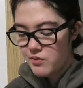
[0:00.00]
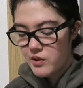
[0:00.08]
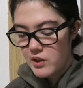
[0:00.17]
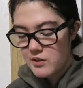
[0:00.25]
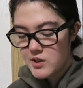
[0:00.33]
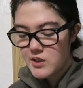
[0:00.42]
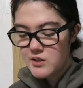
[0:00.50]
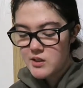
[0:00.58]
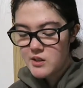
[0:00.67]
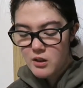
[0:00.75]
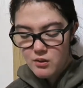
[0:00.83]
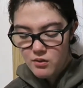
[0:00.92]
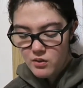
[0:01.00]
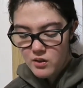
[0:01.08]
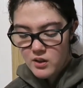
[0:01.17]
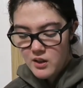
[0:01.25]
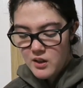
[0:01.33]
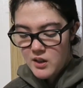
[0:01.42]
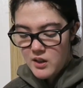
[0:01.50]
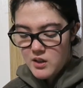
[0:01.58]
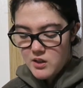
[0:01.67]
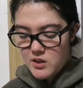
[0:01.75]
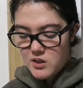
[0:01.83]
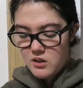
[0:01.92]
friends and stuff.
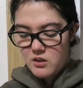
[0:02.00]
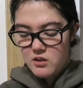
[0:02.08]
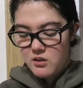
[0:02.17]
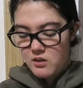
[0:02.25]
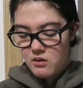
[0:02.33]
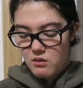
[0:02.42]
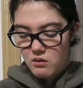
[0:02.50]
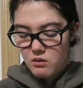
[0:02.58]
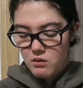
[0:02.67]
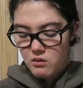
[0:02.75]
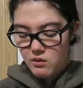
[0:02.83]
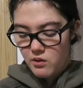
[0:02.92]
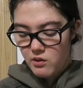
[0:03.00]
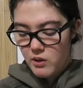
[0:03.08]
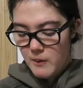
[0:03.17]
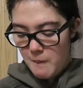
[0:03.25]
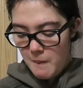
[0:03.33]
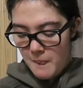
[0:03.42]
So, ooh.